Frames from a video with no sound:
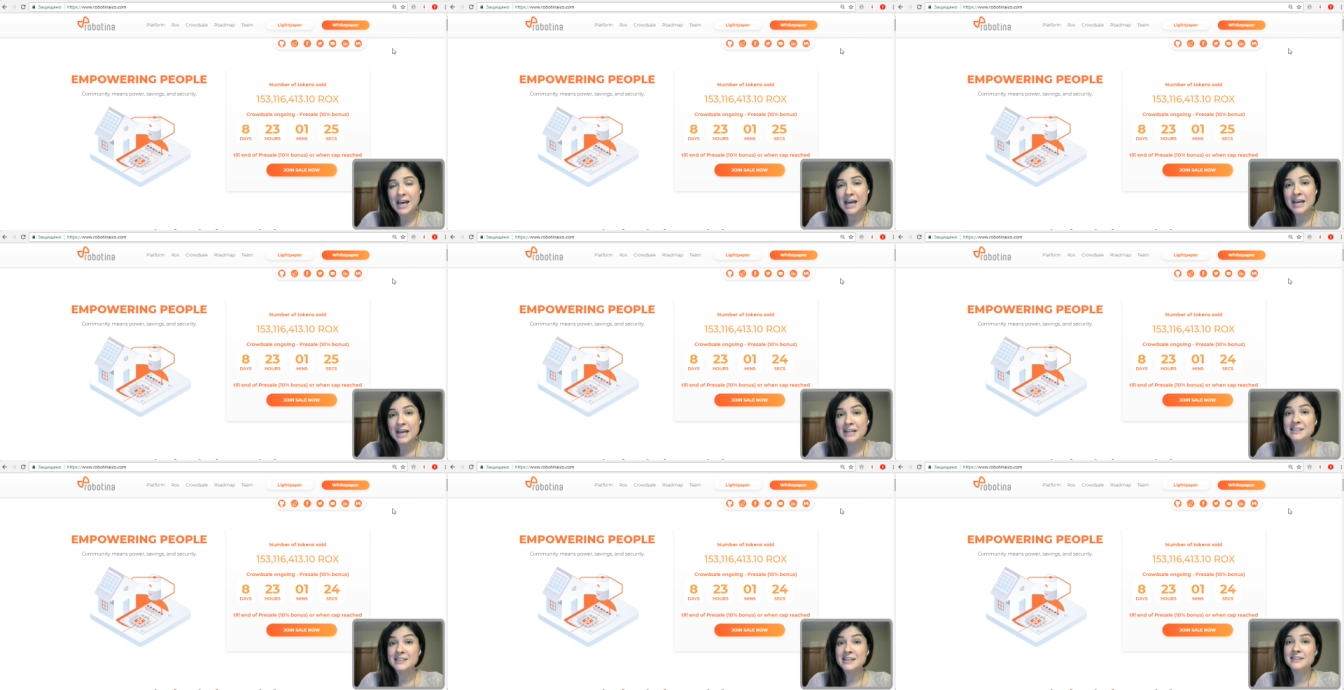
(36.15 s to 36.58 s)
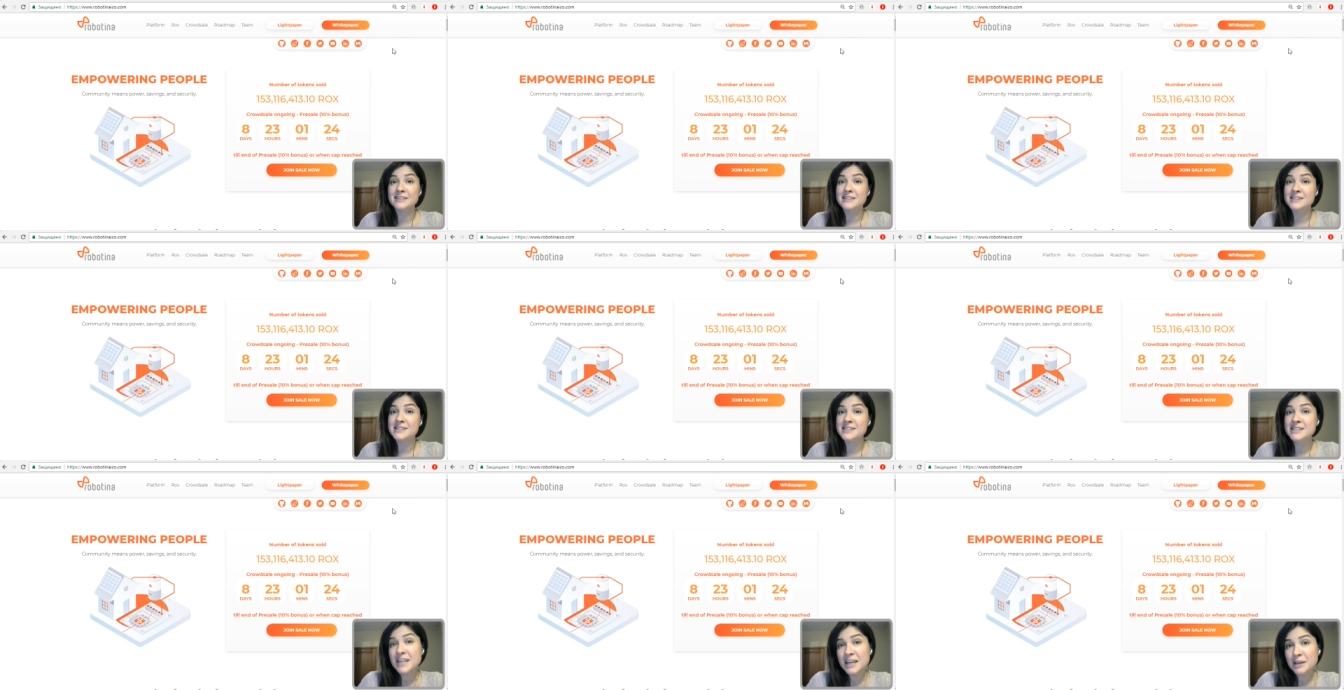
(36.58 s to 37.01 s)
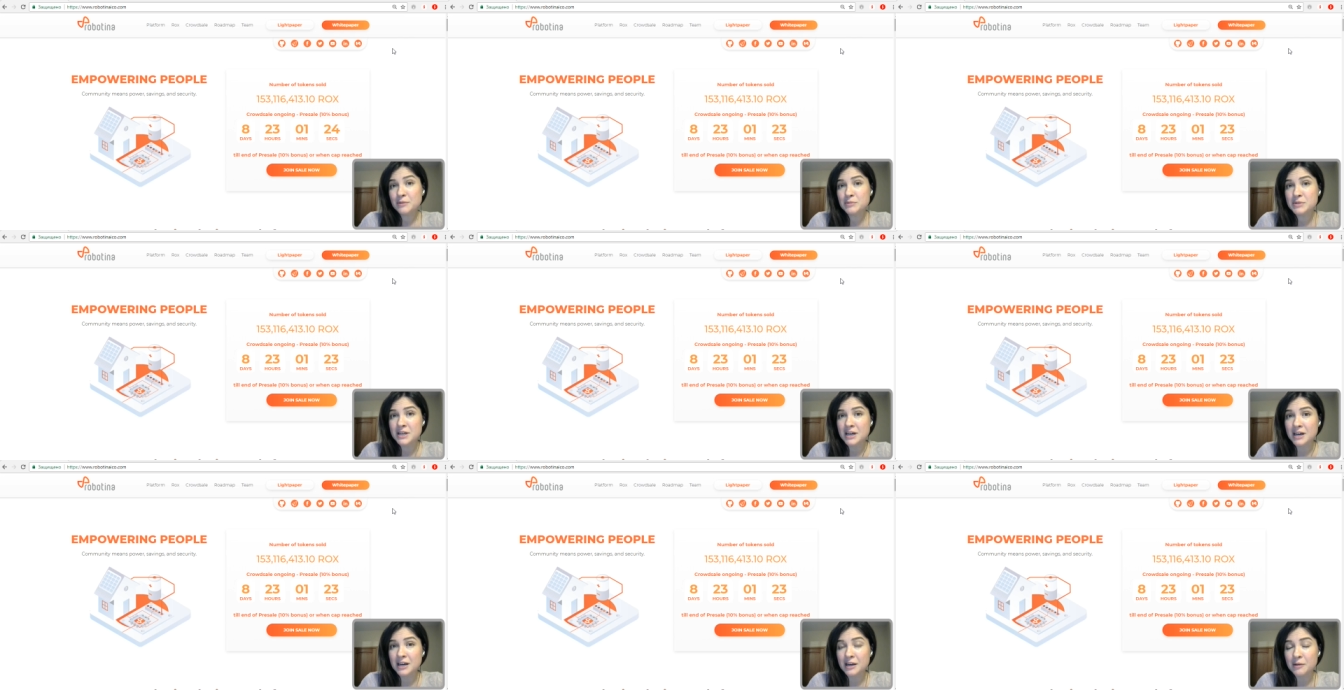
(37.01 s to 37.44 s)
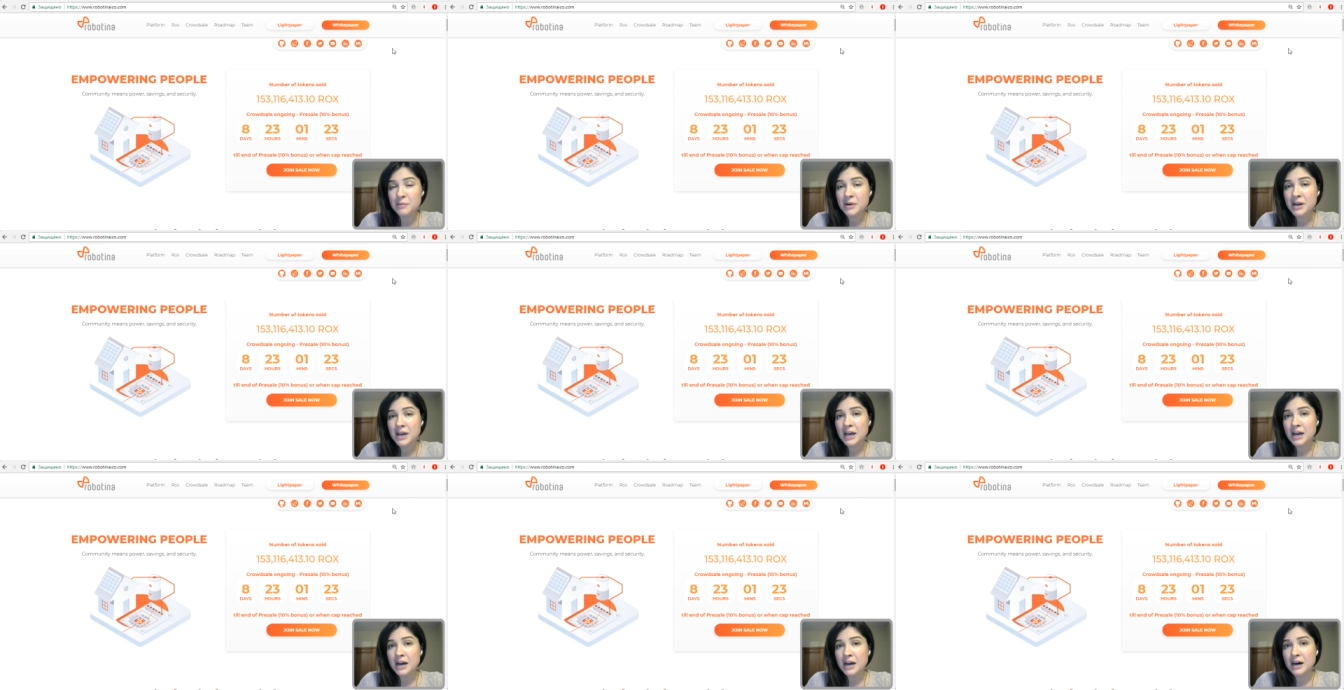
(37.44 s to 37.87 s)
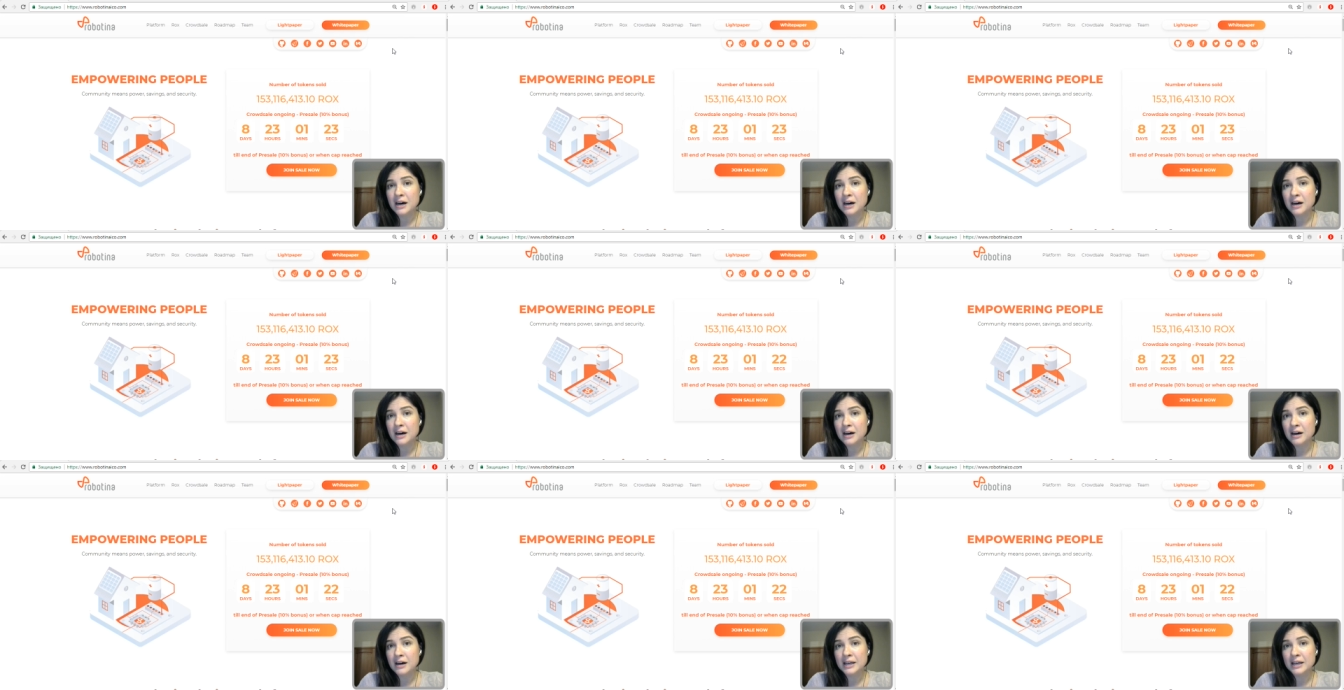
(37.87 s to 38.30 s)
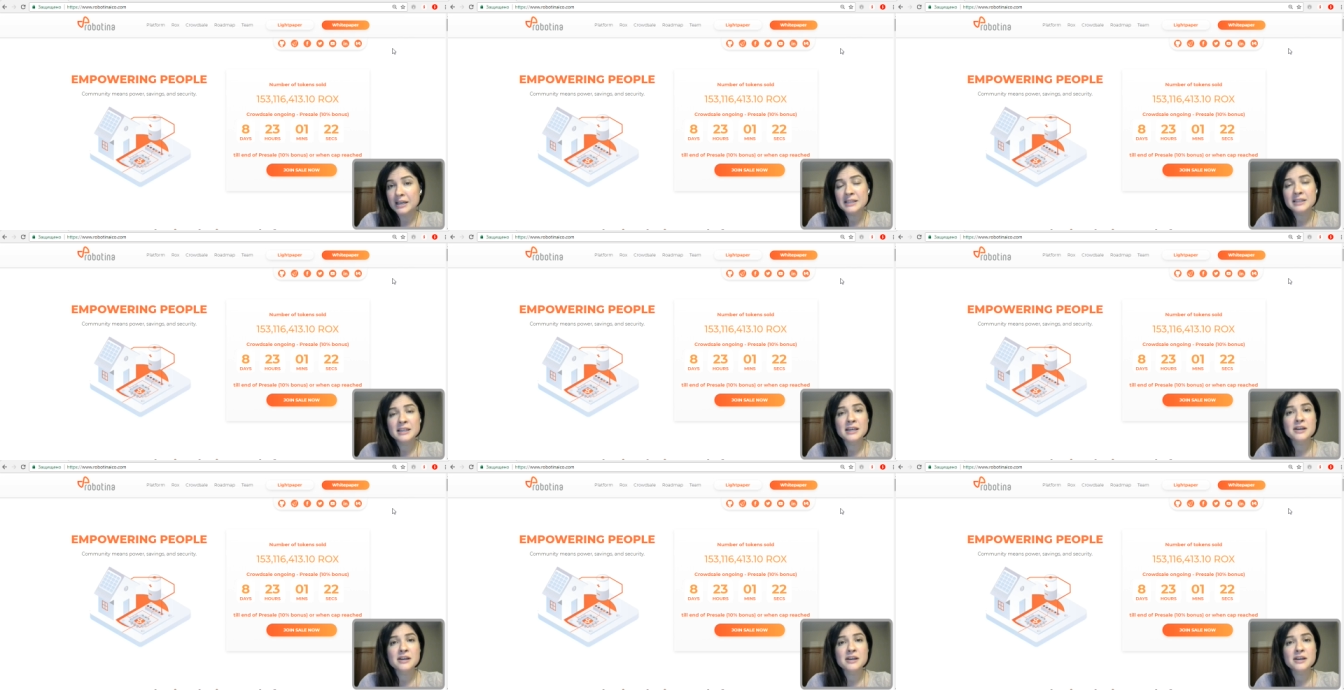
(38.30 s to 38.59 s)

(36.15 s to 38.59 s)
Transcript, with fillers: And at the same time, it